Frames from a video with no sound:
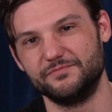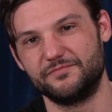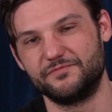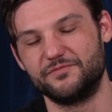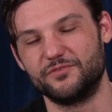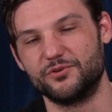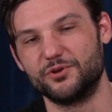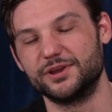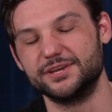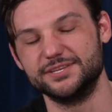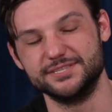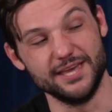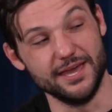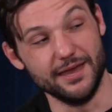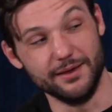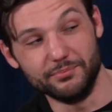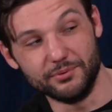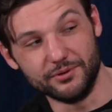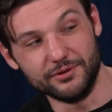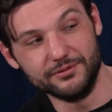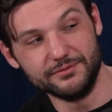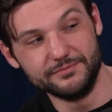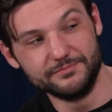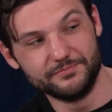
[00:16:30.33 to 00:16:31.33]
for
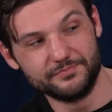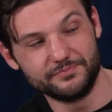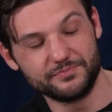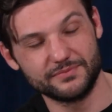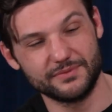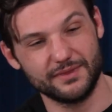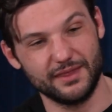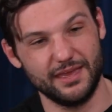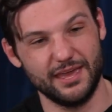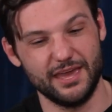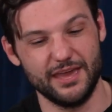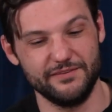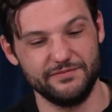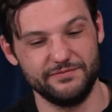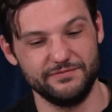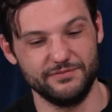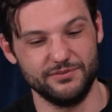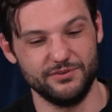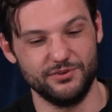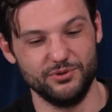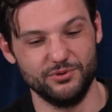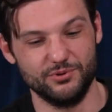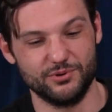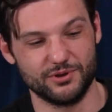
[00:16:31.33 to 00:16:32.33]
example, if
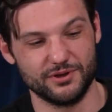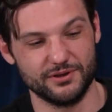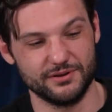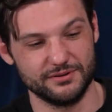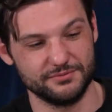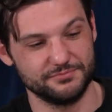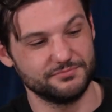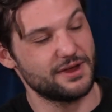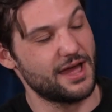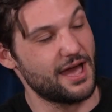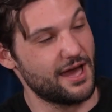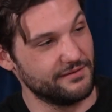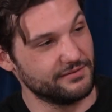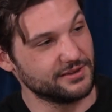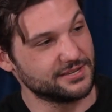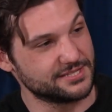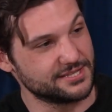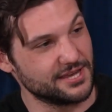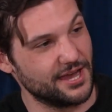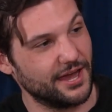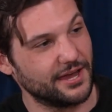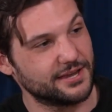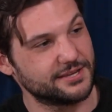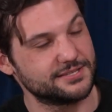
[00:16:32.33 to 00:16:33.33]
you were having
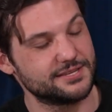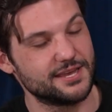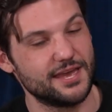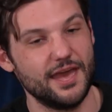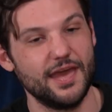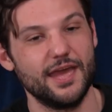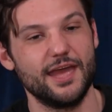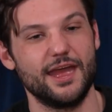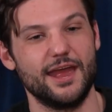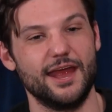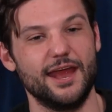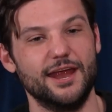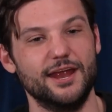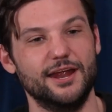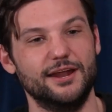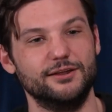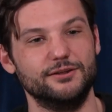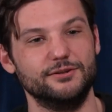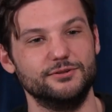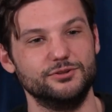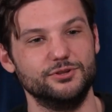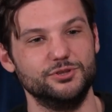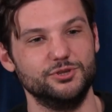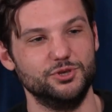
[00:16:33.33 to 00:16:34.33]
sex
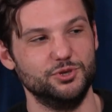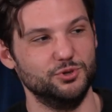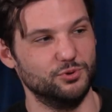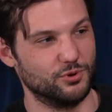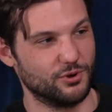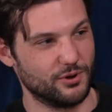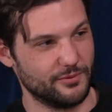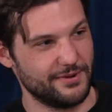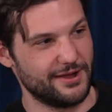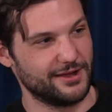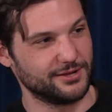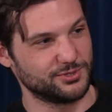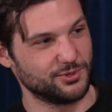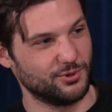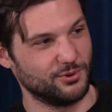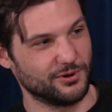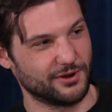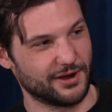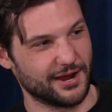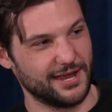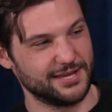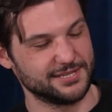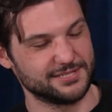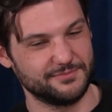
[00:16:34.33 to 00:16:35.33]
and you were about to
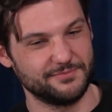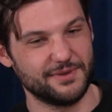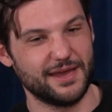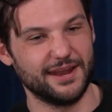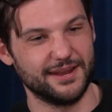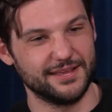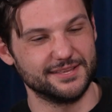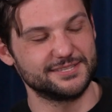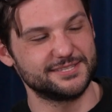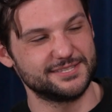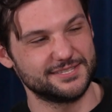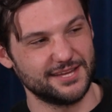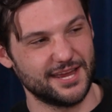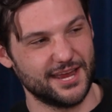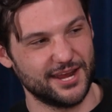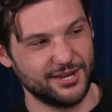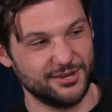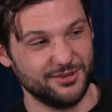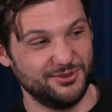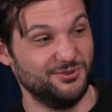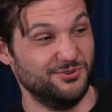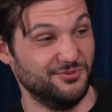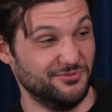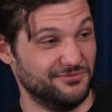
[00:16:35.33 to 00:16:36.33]
orgasm and
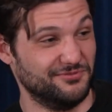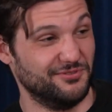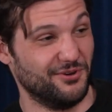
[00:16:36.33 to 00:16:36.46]
instead you